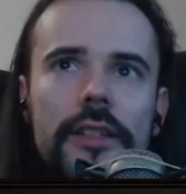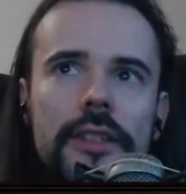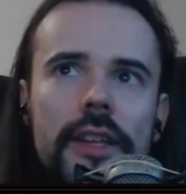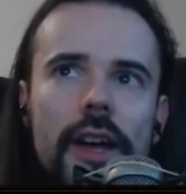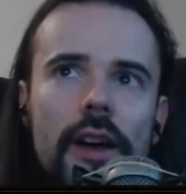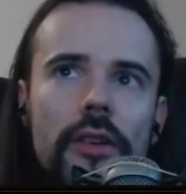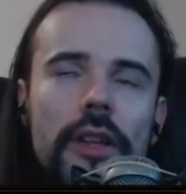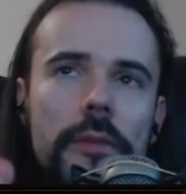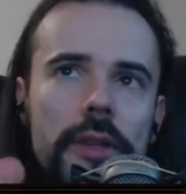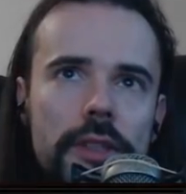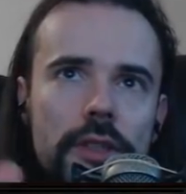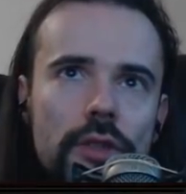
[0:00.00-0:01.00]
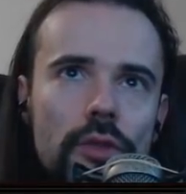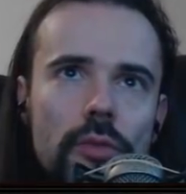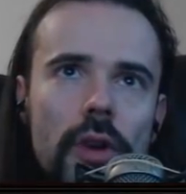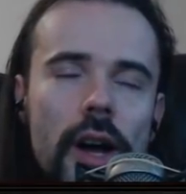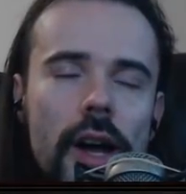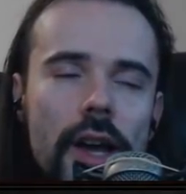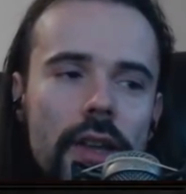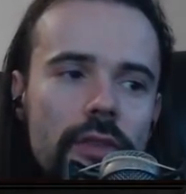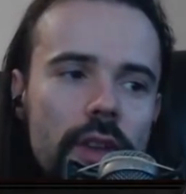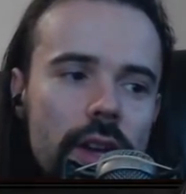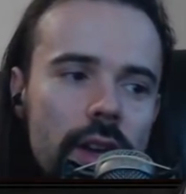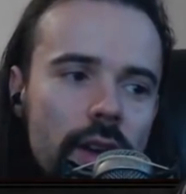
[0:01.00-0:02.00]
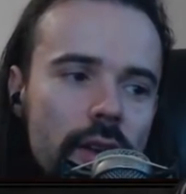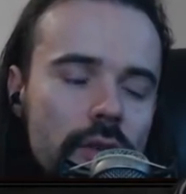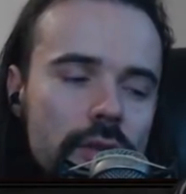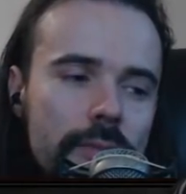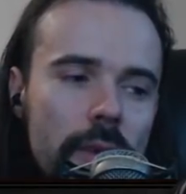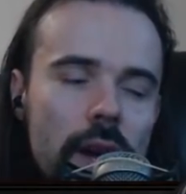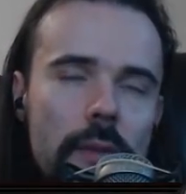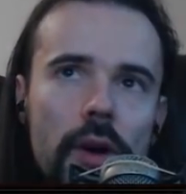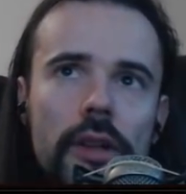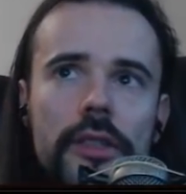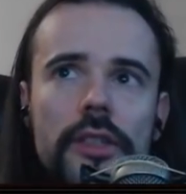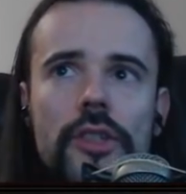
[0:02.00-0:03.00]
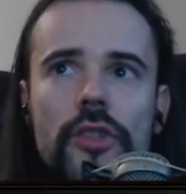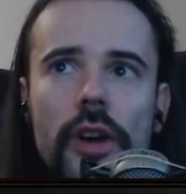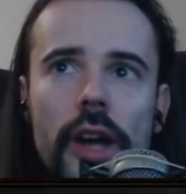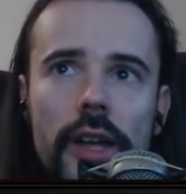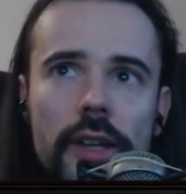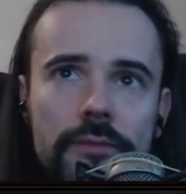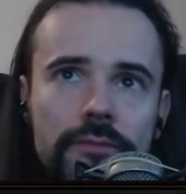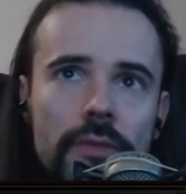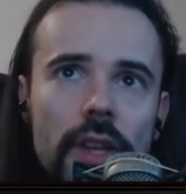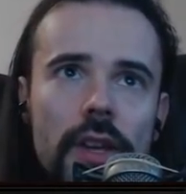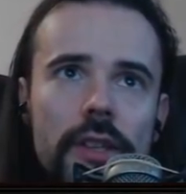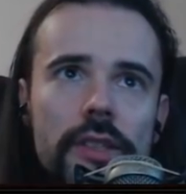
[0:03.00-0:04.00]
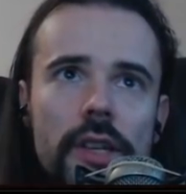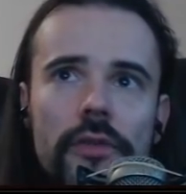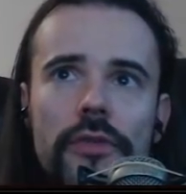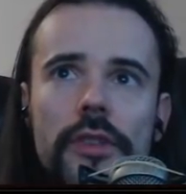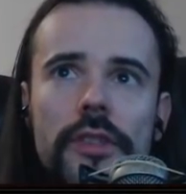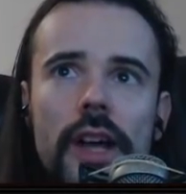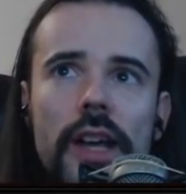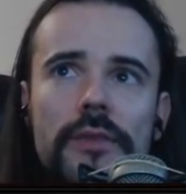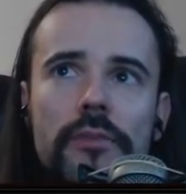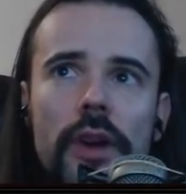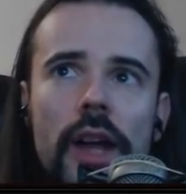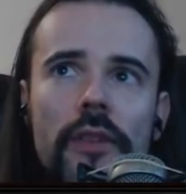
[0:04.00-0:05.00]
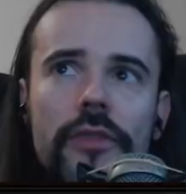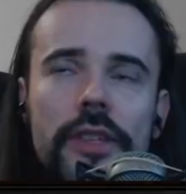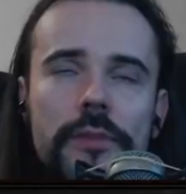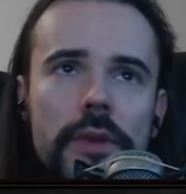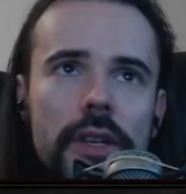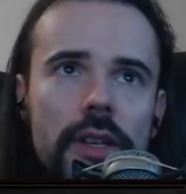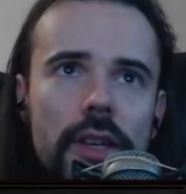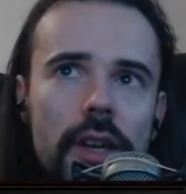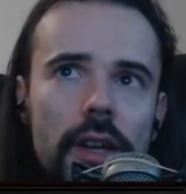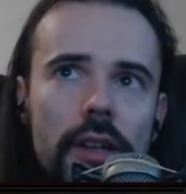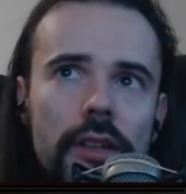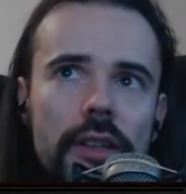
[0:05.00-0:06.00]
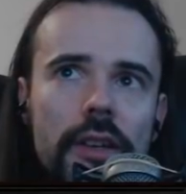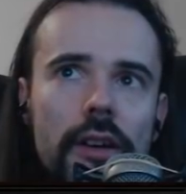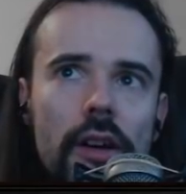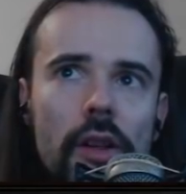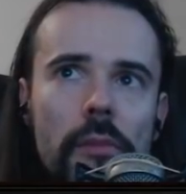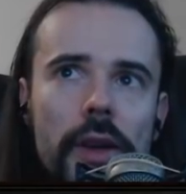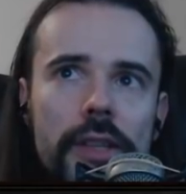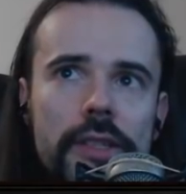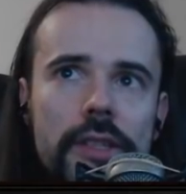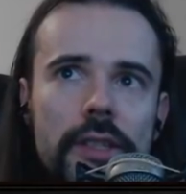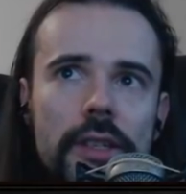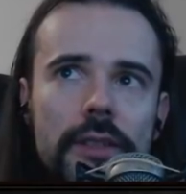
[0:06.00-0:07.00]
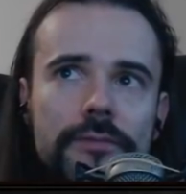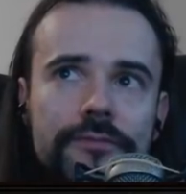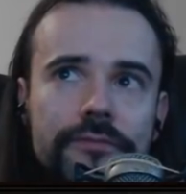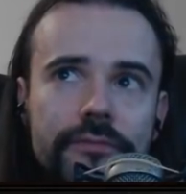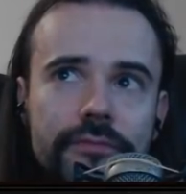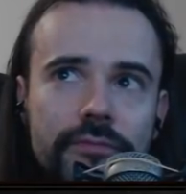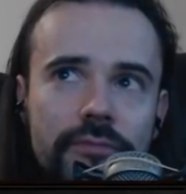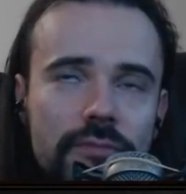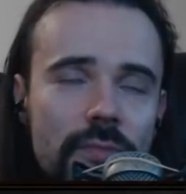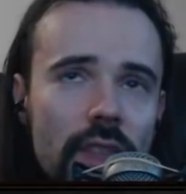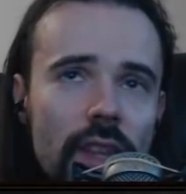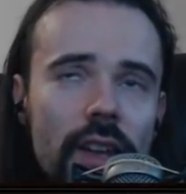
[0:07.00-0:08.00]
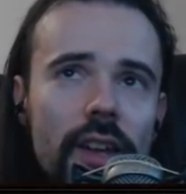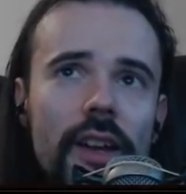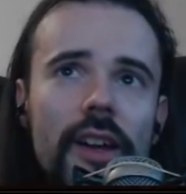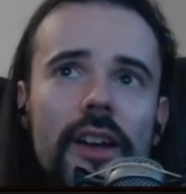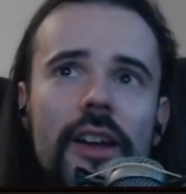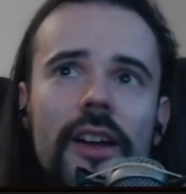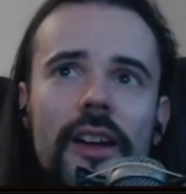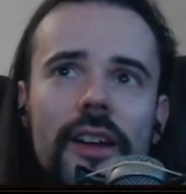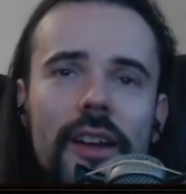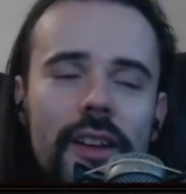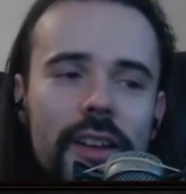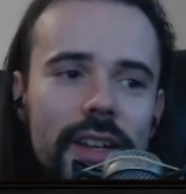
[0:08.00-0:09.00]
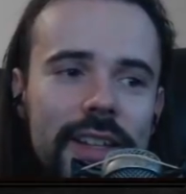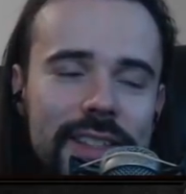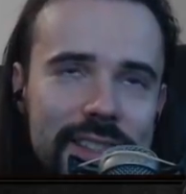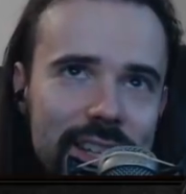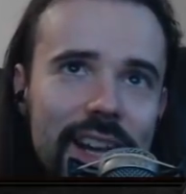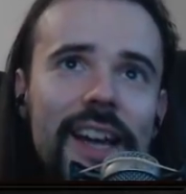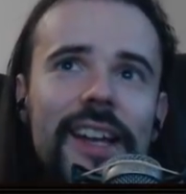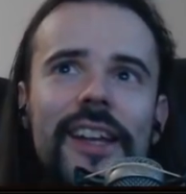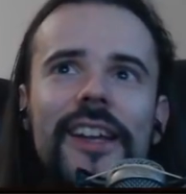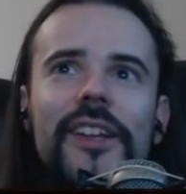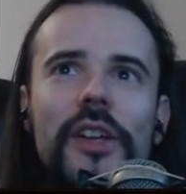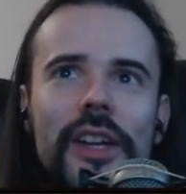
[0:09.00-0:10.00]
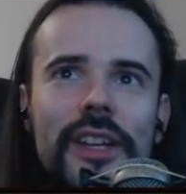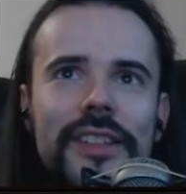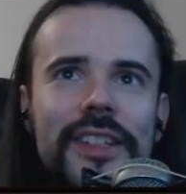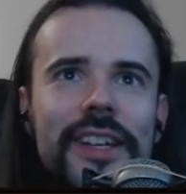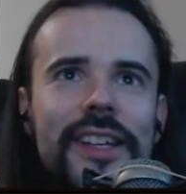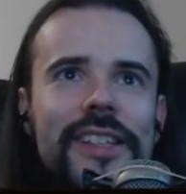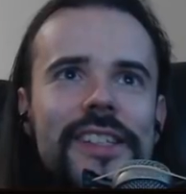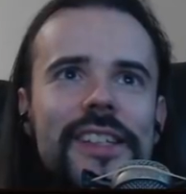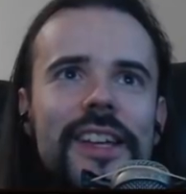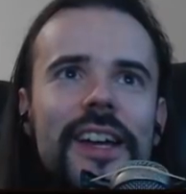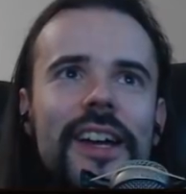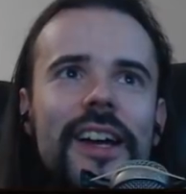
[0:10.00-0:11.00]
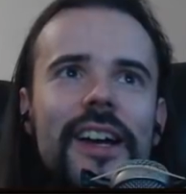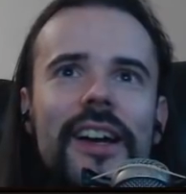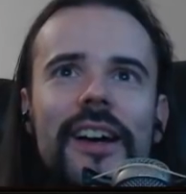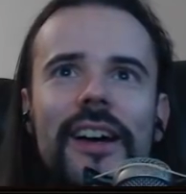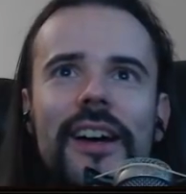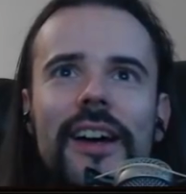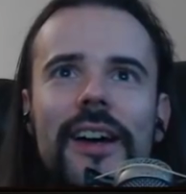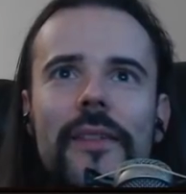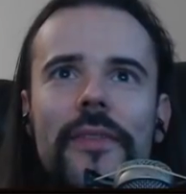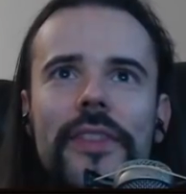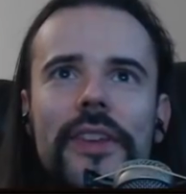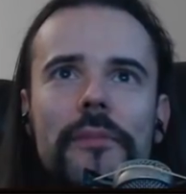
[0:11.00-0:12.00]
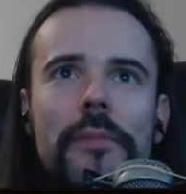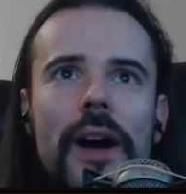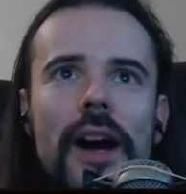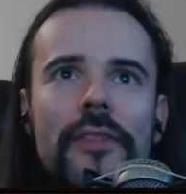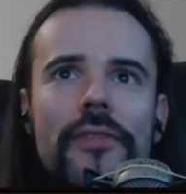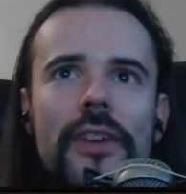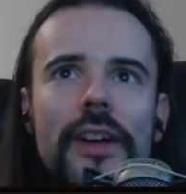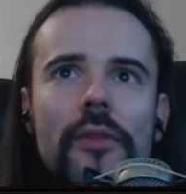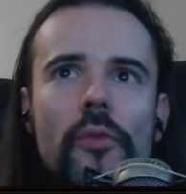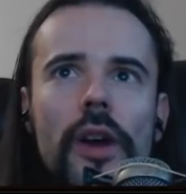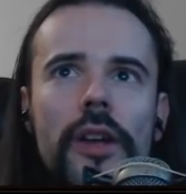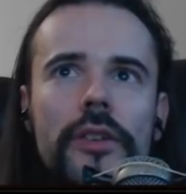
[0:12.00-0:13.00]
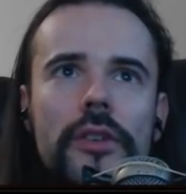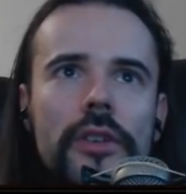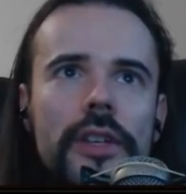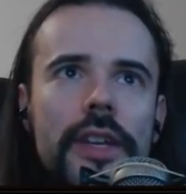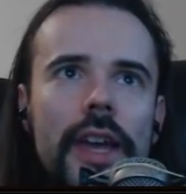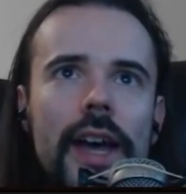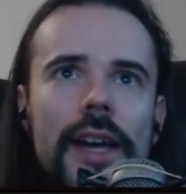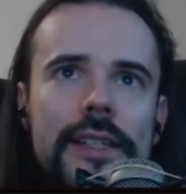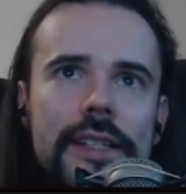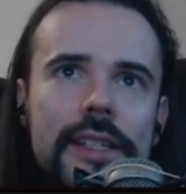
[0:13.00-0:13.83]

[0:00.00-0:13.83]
now limited to 1. Goodbye Molten Strike. Zerf's Last Breath has been killed almost entirely. Look at this. The buff when you get